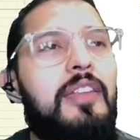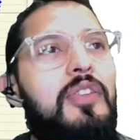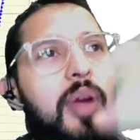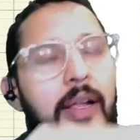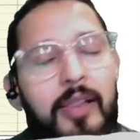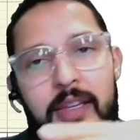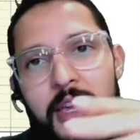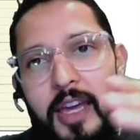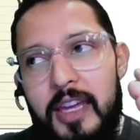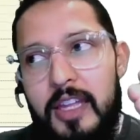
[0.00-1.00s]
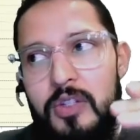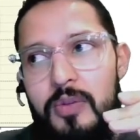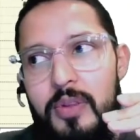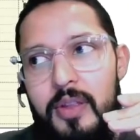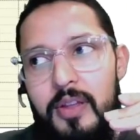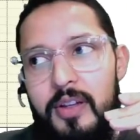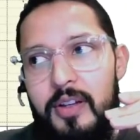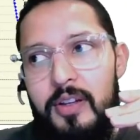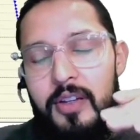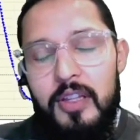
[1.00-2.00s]
directly into
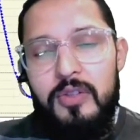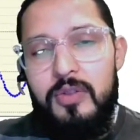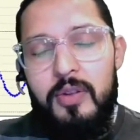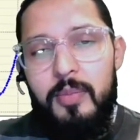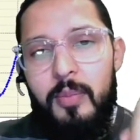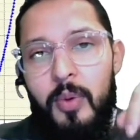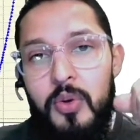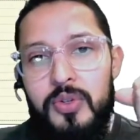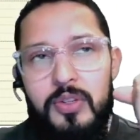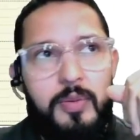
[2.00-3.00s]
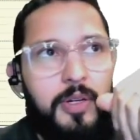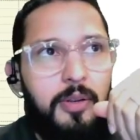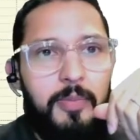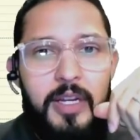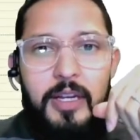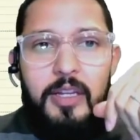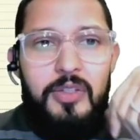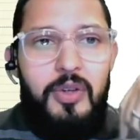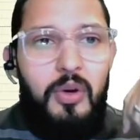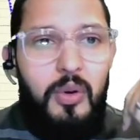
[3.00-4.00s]
the motion terminal.
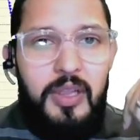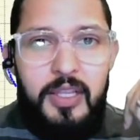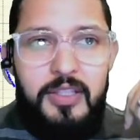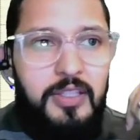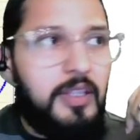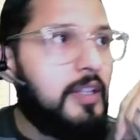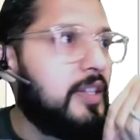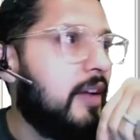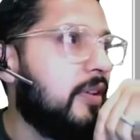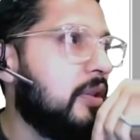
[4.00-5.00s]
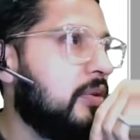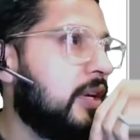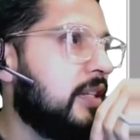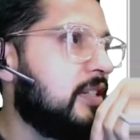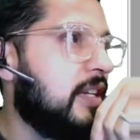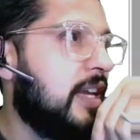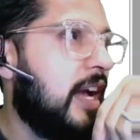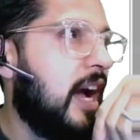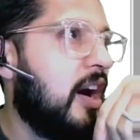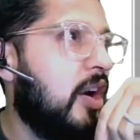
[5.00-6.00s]
So let's have a look and see
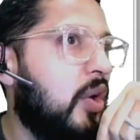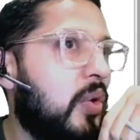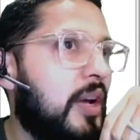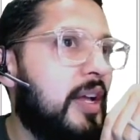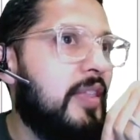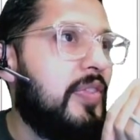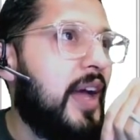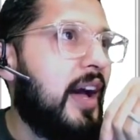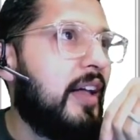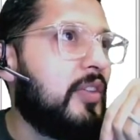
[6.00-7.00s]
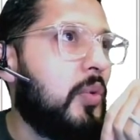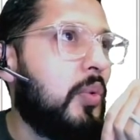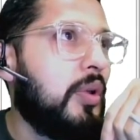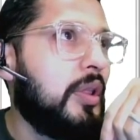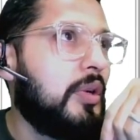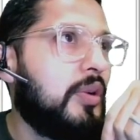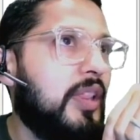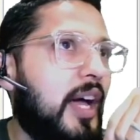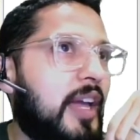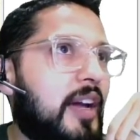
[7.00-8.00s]
how that will look
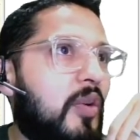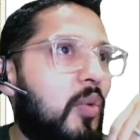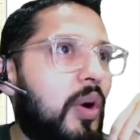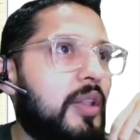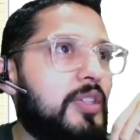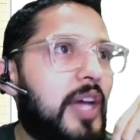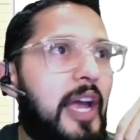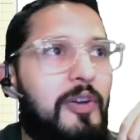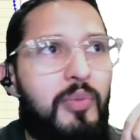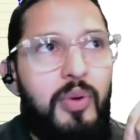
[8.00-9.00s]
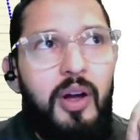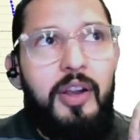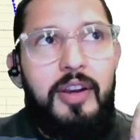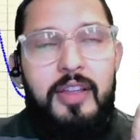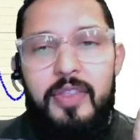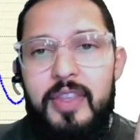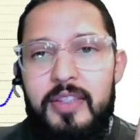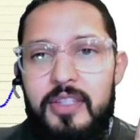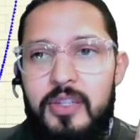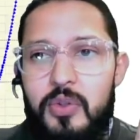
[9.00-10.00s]
like once I run
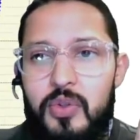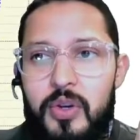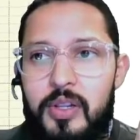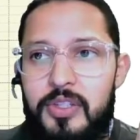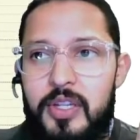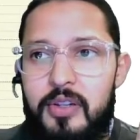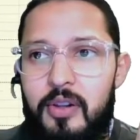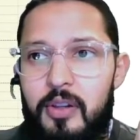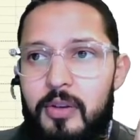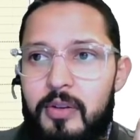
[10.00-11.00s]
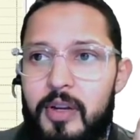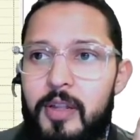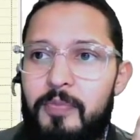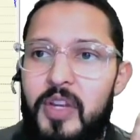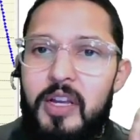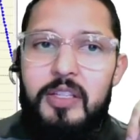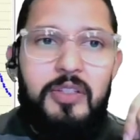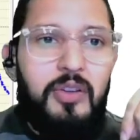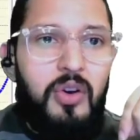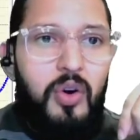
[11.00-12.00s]
this sinusoidal signal, right?
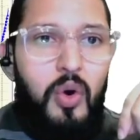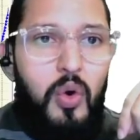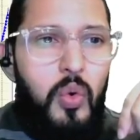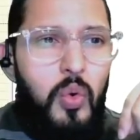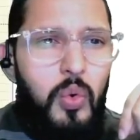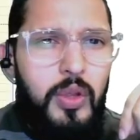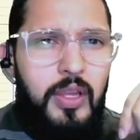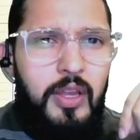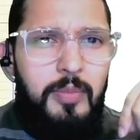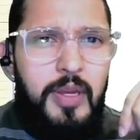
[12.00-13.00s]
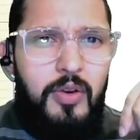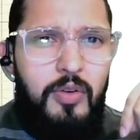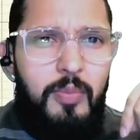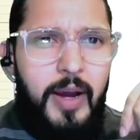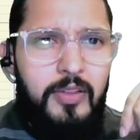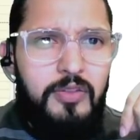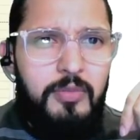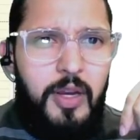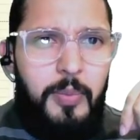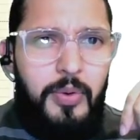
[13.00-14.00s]
So let me go back to
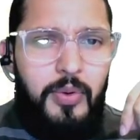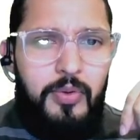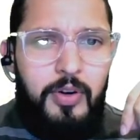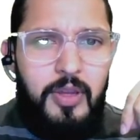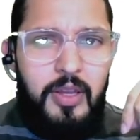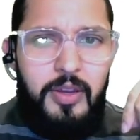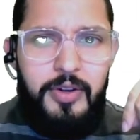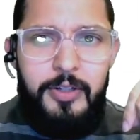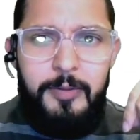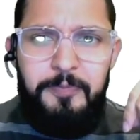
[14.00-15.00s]
my program here.